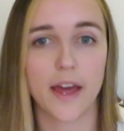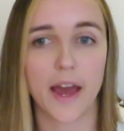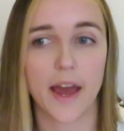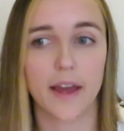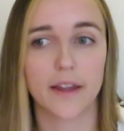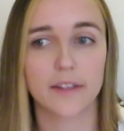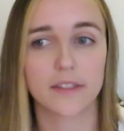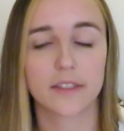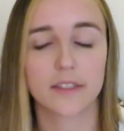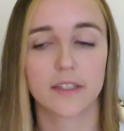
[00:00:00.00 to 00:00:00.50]

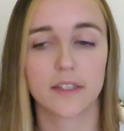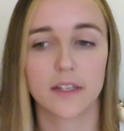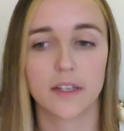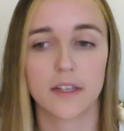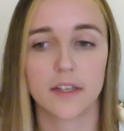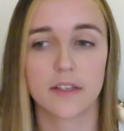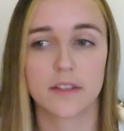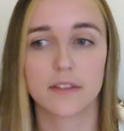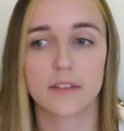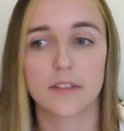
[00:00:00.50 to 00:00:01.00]
that
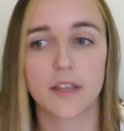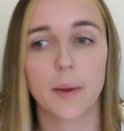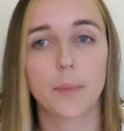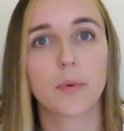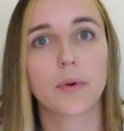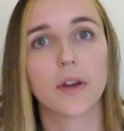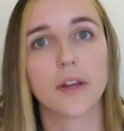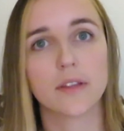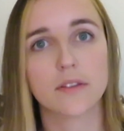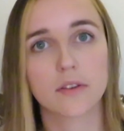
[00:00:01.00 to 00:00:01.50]

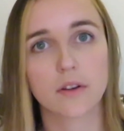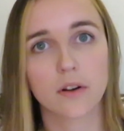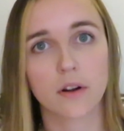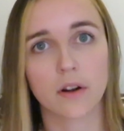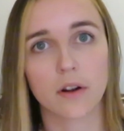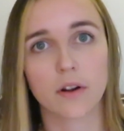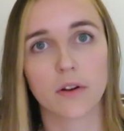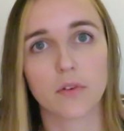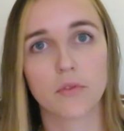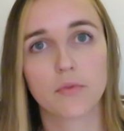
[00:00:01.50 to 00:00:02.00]
separates
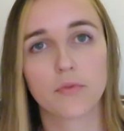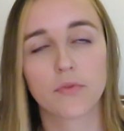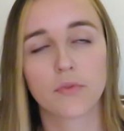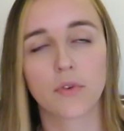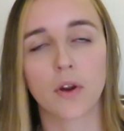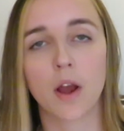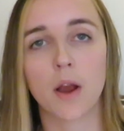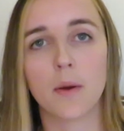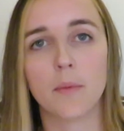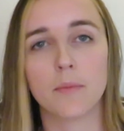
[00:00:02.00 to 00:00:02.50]
her
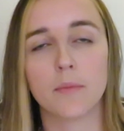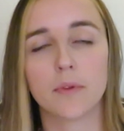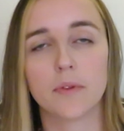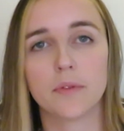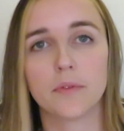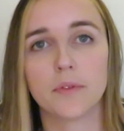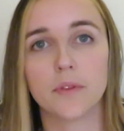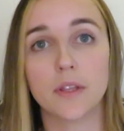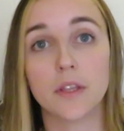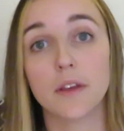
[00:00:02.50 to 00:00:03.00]
from
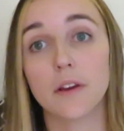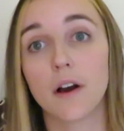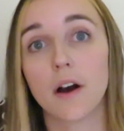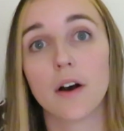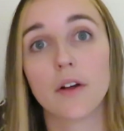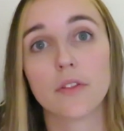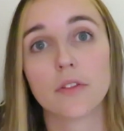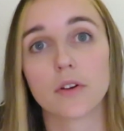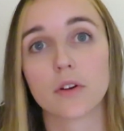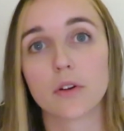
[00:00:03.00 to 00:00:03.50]
the
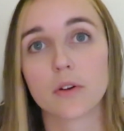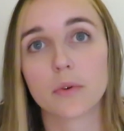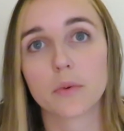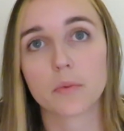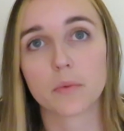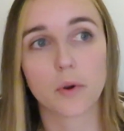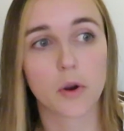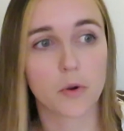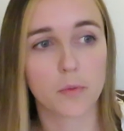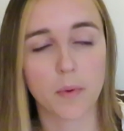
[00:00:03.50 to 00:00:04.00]
other
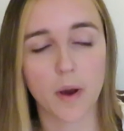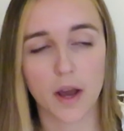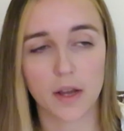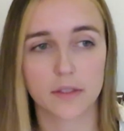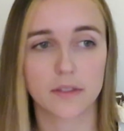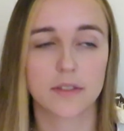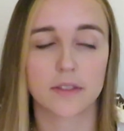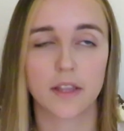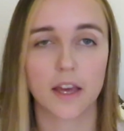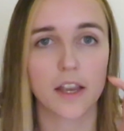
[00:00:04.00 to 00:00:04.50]

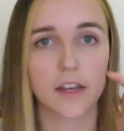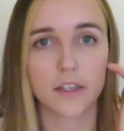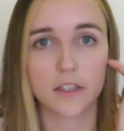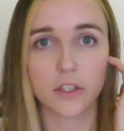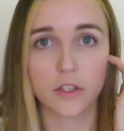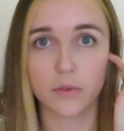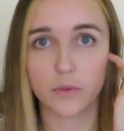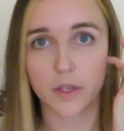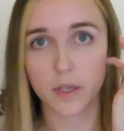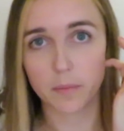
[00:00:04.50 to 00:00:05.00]
robots that
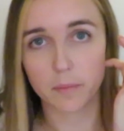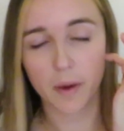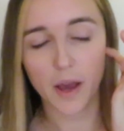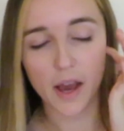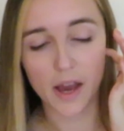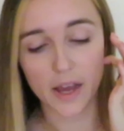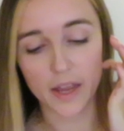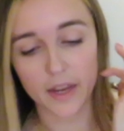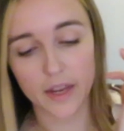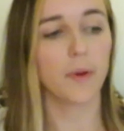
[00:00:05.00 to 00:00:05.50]
you can
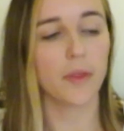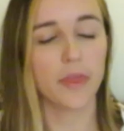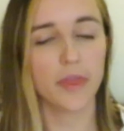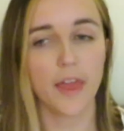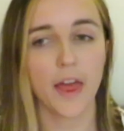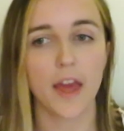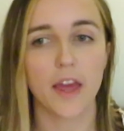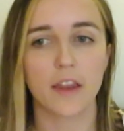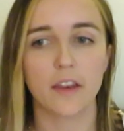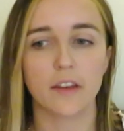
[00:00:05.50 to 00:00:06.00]
buy. But
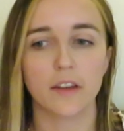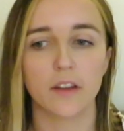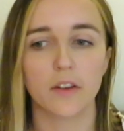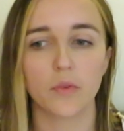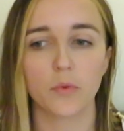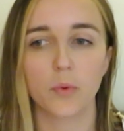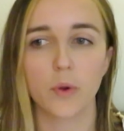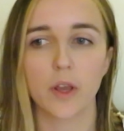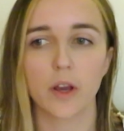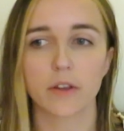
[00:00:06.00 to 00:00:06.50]
then
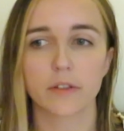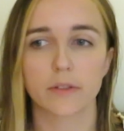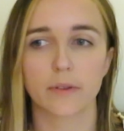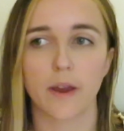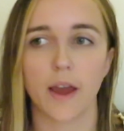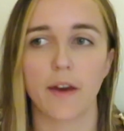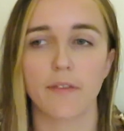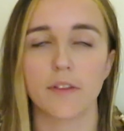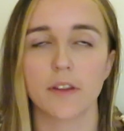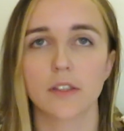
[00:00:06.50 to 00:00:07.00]
we
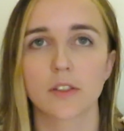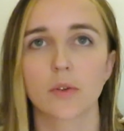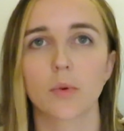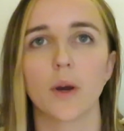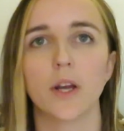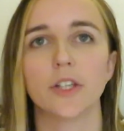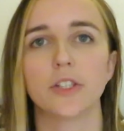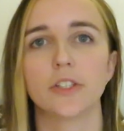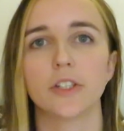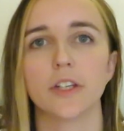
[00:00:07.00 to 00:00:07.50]
also have this
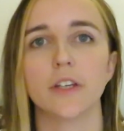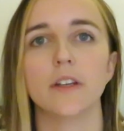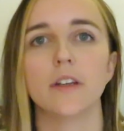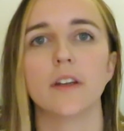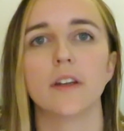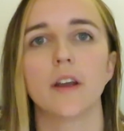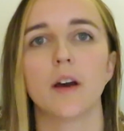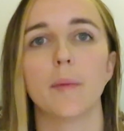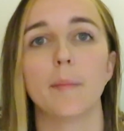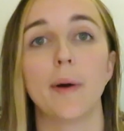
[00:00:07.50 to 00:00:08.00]

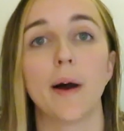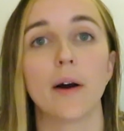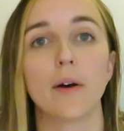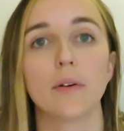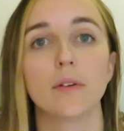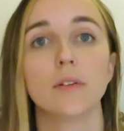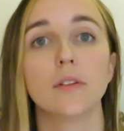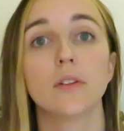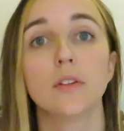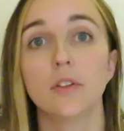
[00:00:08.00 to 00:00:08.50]
question
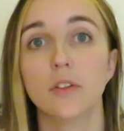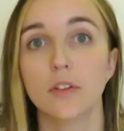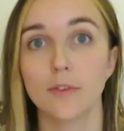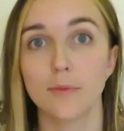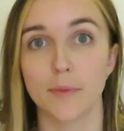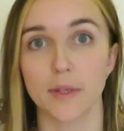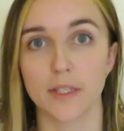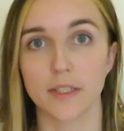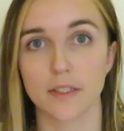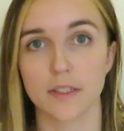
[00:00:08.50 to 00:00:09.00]
about
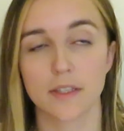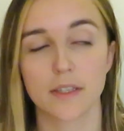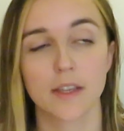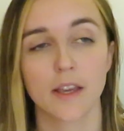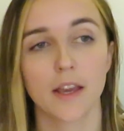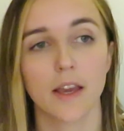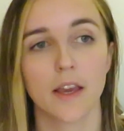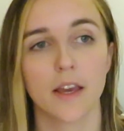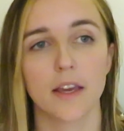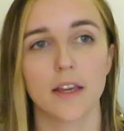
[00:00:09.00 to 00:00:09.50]
humans.
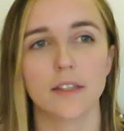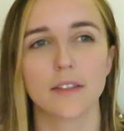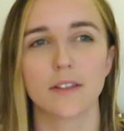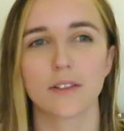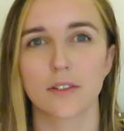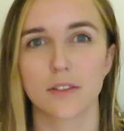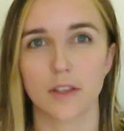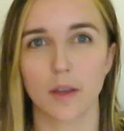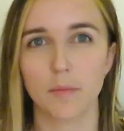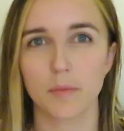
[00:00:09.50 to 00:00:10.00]
Is
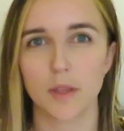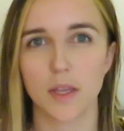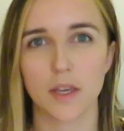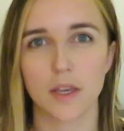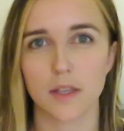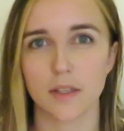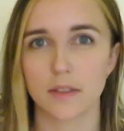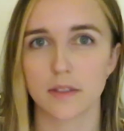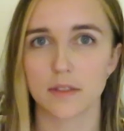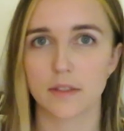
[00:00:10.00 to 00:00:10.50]
there
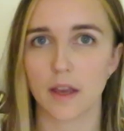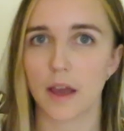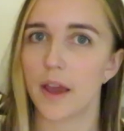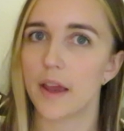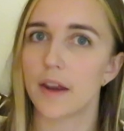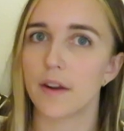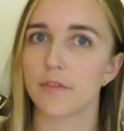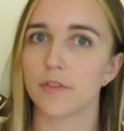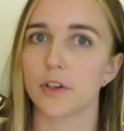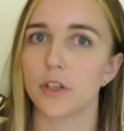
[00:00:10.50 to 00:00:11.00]
something
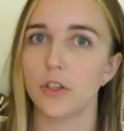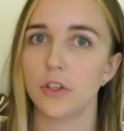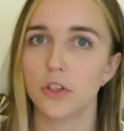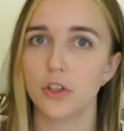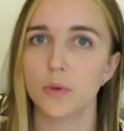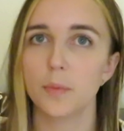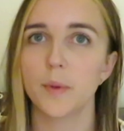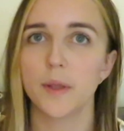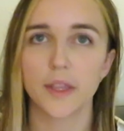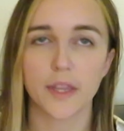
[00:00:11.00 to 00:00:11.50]
inside every
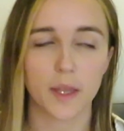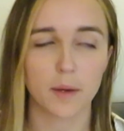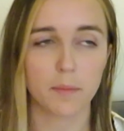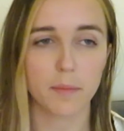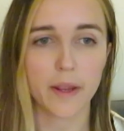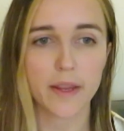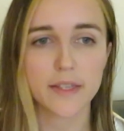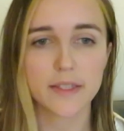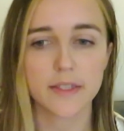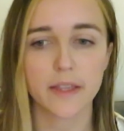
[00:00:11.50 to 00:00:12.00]
human that
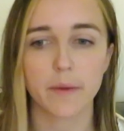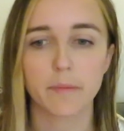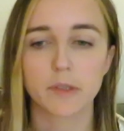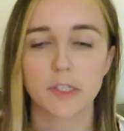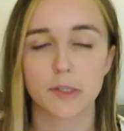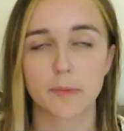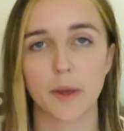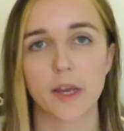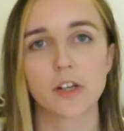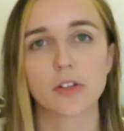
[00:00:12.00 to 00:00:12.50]
makes them
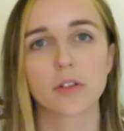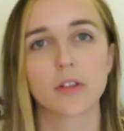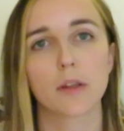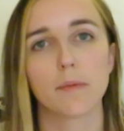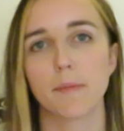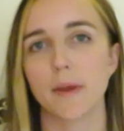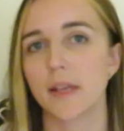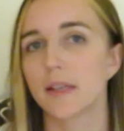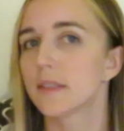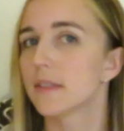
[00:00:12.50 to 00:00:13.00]
special,
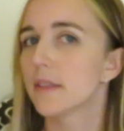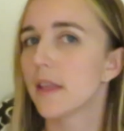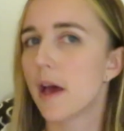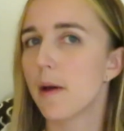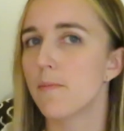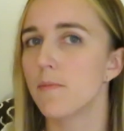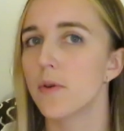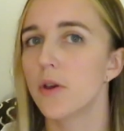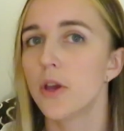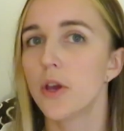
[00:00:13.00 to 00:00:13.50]
that makes
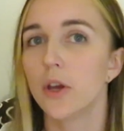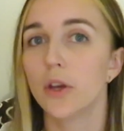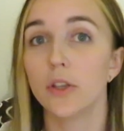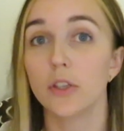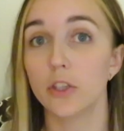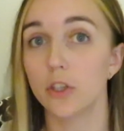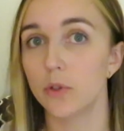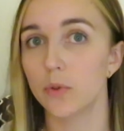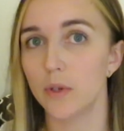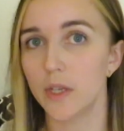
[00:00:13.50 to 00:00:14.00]
them
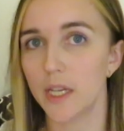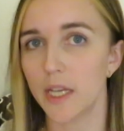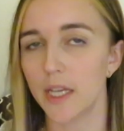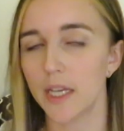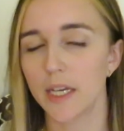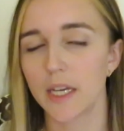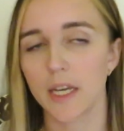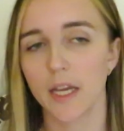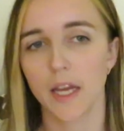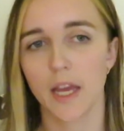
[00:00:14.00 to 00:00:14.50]

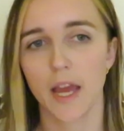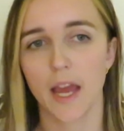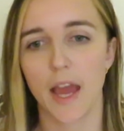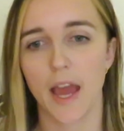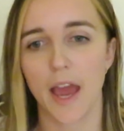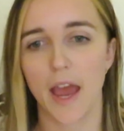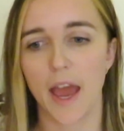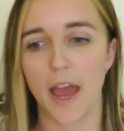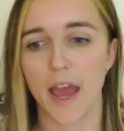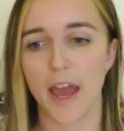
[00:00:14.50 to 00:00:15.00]
unique?
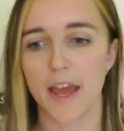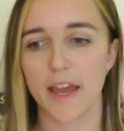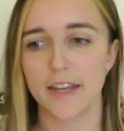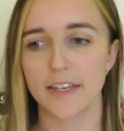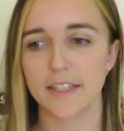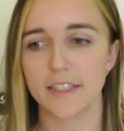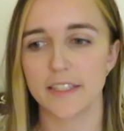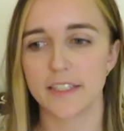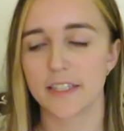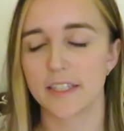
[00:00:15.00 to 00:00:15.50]

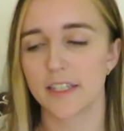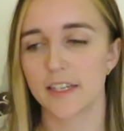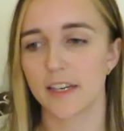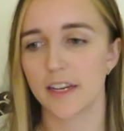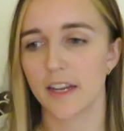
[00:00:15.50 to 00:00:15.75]
And